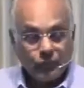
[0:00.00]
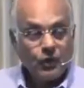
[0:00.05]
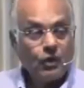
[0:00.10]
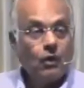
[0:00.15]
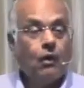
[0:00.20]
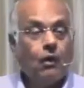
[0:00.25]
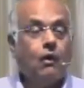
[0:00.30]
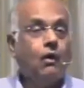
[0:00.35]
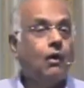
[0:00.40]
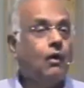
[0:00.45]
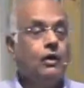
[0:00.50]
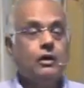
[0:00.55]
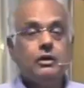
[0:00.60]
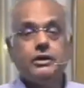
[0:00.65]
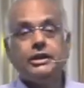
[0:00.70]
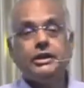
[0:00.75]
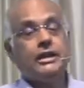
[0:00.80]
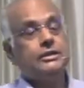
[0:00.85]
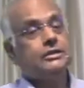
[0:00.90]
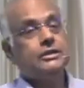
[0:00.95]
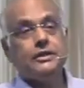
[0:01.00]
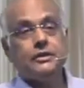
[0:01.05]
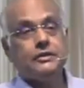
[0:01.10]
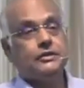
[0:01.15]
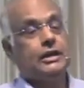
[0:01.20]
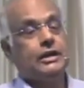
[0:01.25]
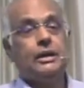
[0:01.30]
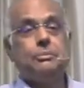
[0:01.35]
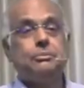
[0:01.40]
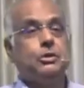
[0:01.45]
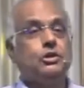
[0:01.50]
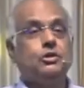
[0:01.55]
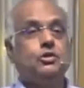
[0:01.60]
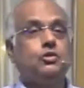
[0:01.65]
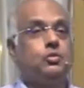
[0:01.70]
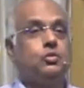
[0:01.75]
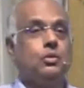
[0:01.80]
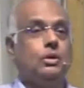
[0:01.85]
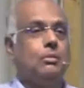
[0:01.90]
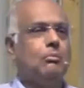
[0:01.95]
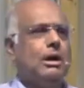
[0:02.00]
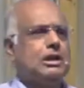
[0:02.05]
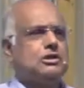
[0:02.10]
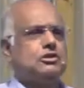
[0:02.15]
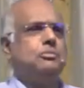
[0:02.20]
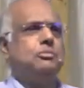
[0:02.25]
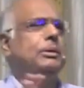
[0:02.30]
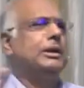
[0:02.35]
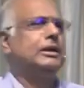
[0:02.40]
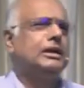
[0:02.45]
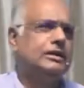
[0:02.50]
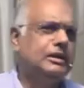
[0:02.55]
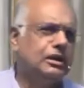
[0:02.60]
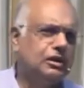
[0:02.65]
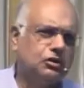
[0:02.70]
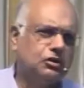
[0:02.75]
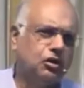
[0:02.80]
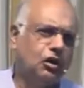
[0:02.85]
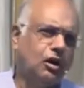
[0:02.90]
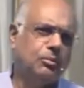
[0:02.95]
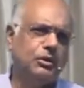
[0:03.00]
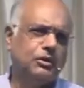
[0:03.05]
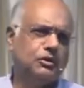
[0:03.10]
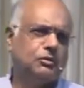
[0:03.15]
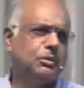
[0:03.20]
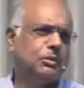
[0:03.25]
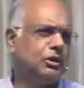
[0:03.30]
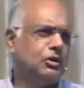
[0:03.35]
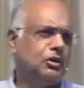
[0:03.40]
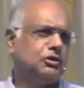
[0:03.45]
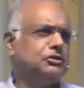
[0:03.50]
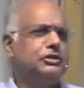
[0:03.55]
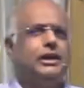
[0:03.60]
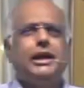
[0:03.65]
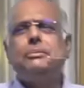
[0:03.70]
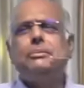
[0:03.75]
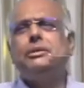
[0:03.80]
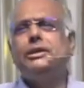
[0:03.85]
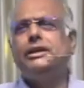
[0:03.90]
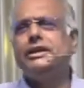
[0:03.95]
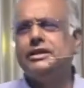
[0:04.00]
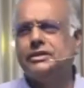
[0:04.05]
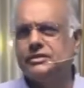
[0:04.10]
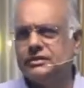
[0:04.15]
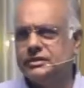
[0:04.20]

all the other disciples were much better than Thomas because they believed.